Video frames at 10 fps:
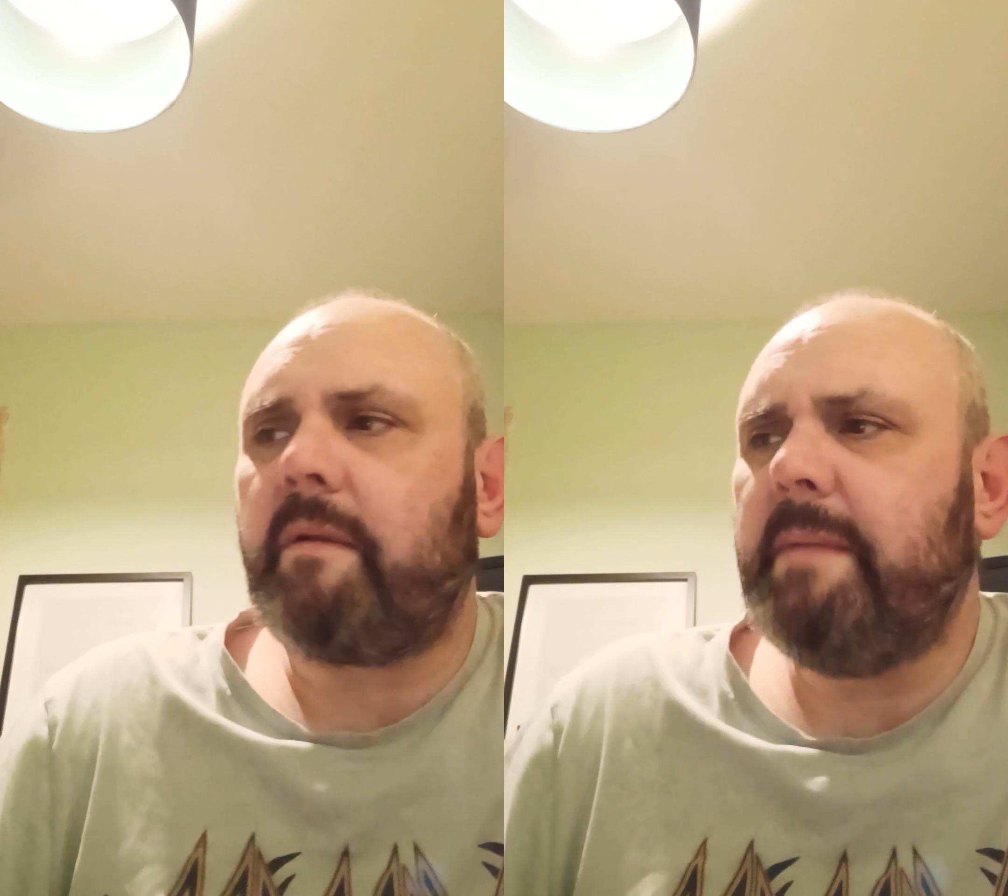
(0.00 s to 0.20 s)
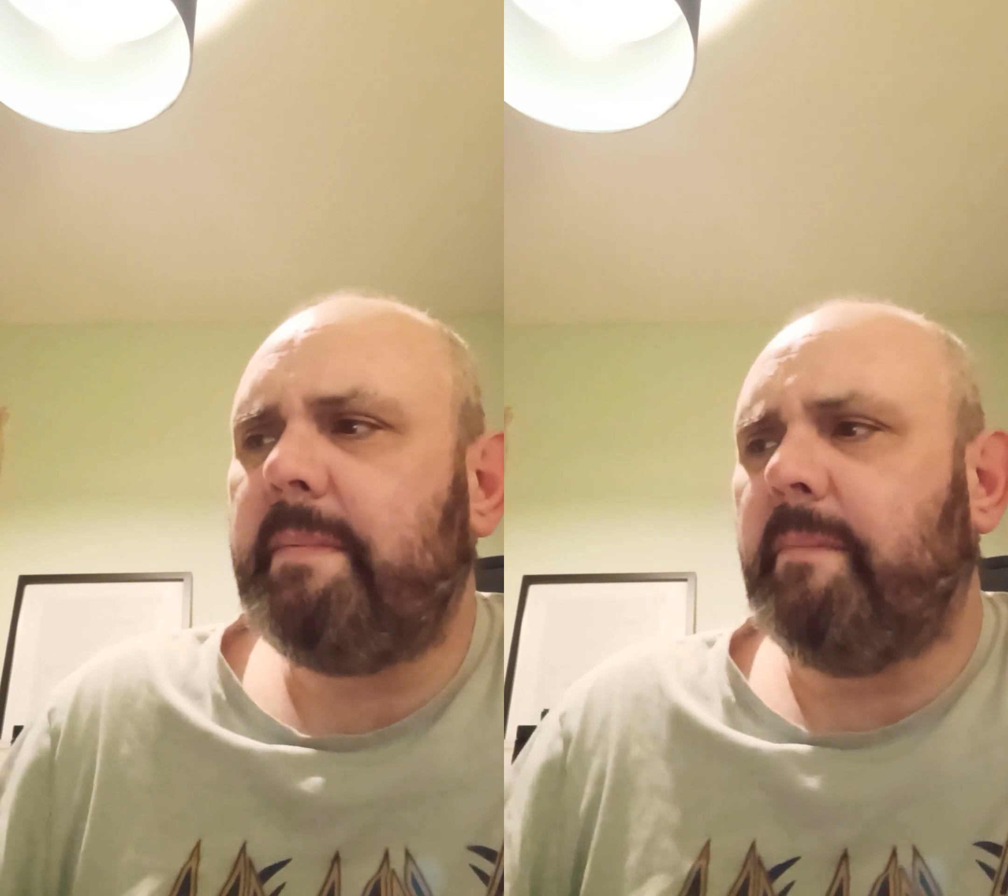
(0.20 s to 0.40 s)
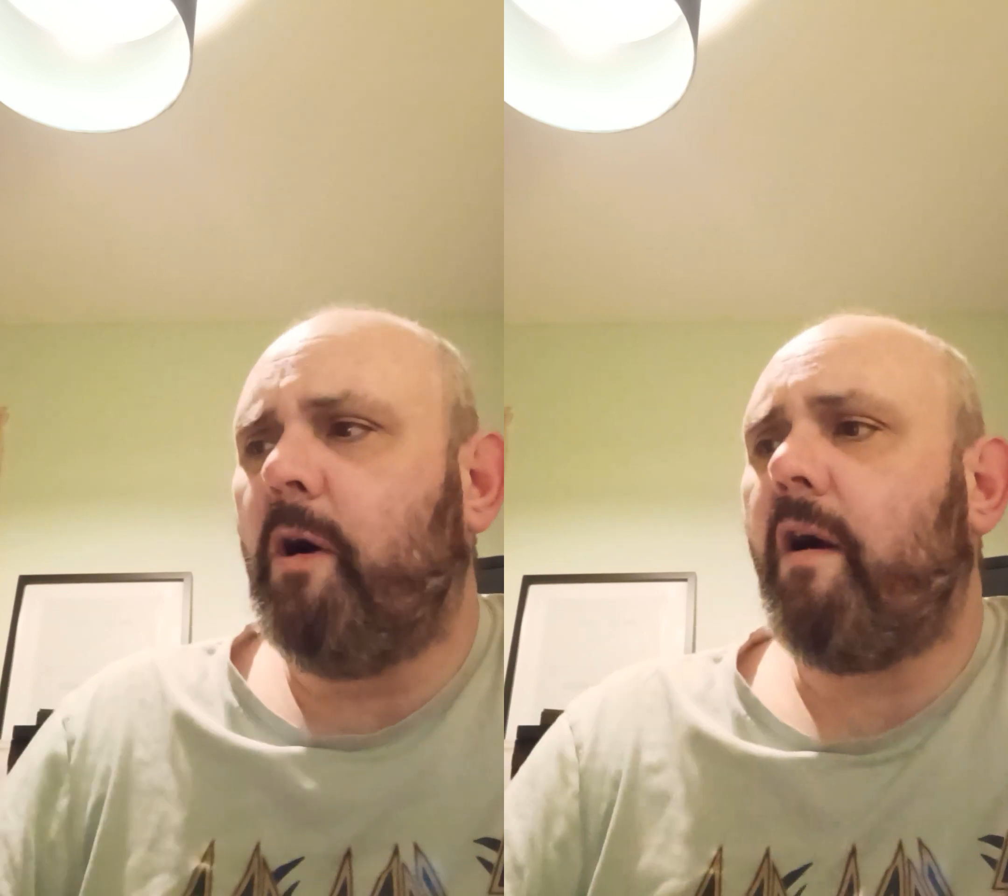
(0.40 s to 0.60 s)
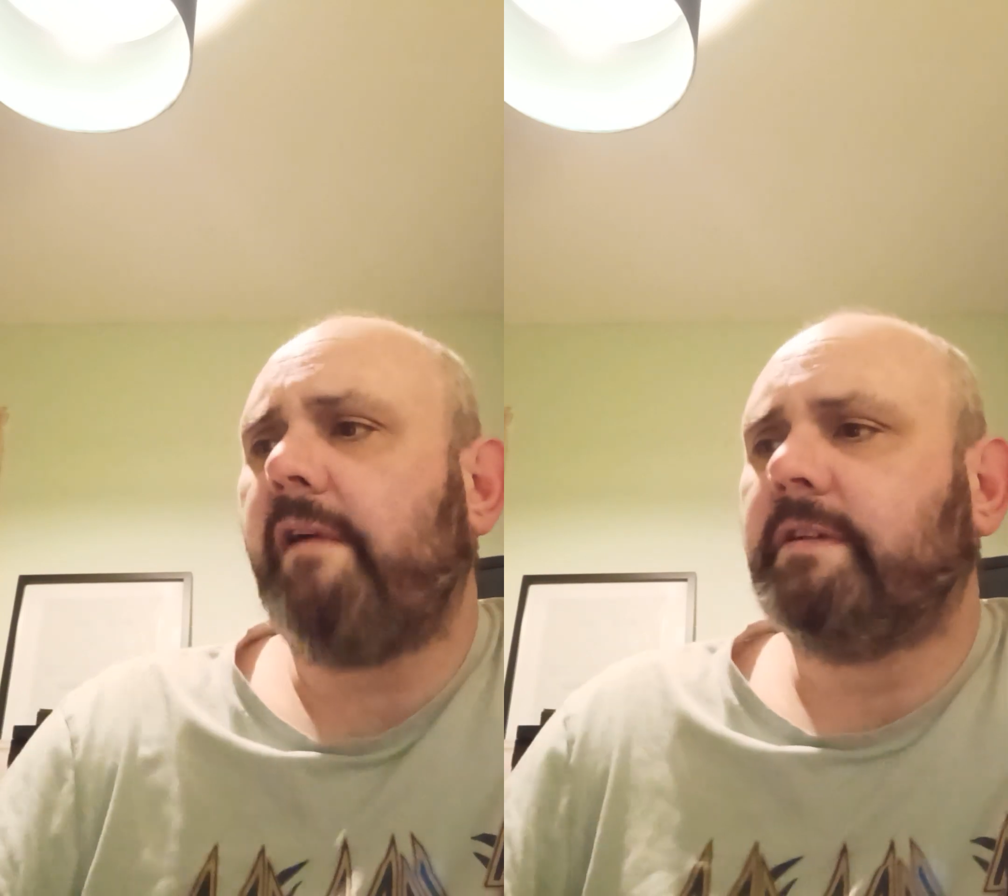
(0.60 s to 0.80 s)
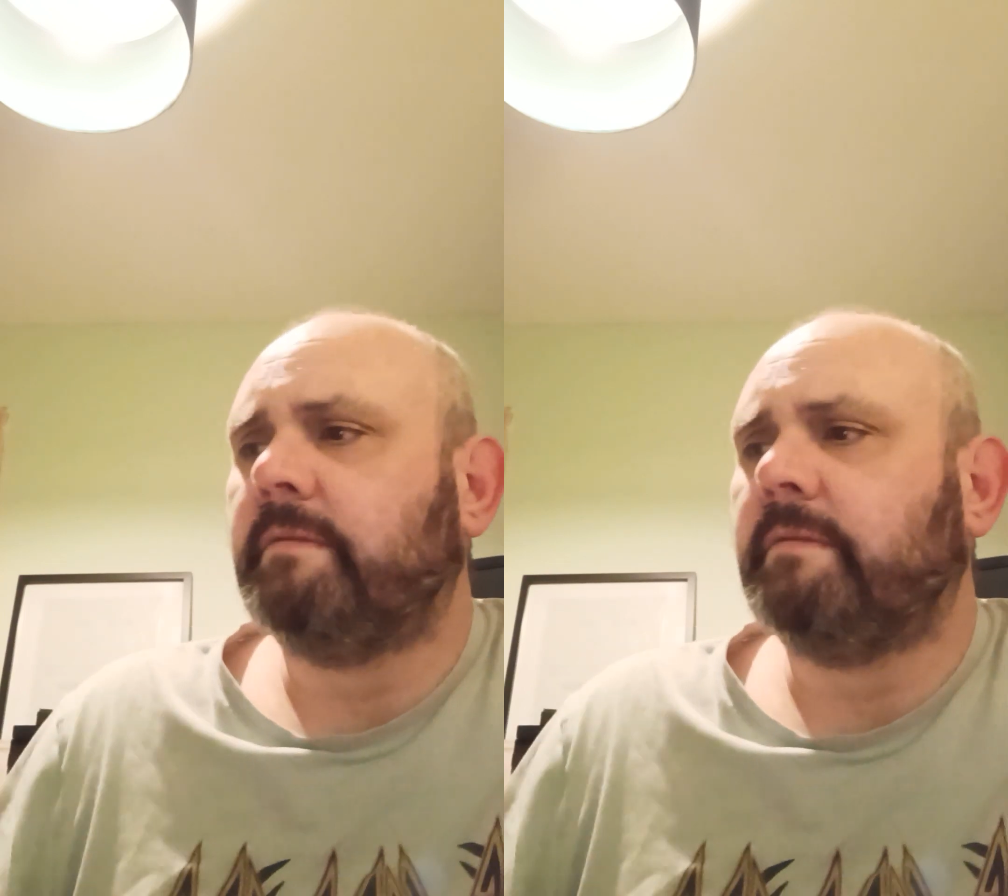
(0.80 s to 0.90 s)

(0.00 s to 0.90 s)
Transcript: maybe more,